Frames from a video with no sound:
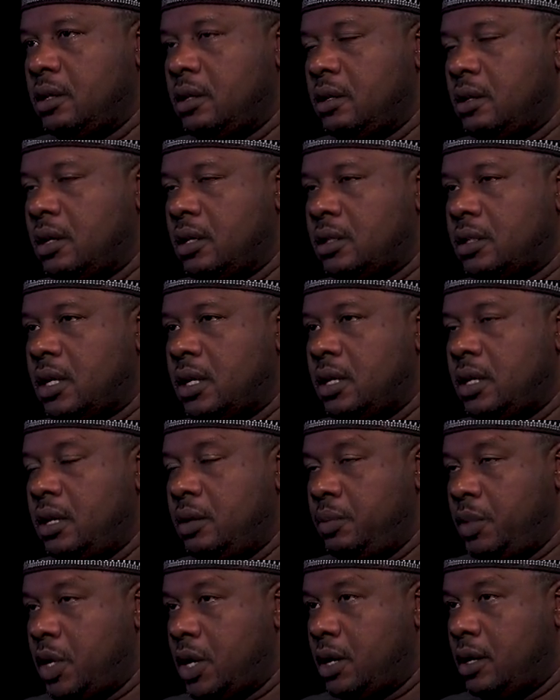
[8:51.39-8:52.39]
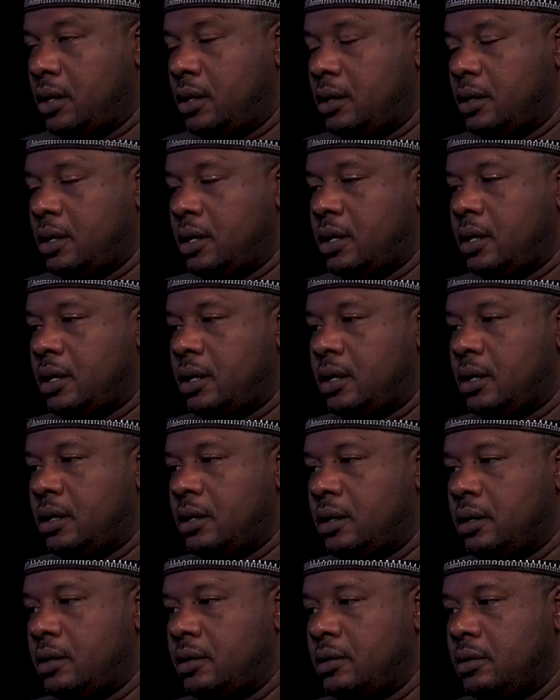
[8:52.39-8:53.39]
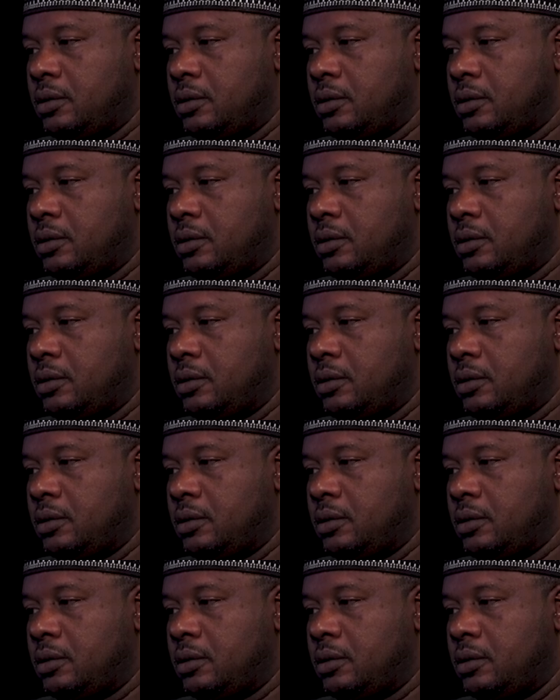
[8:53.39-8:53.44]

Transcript: As an emir, uh,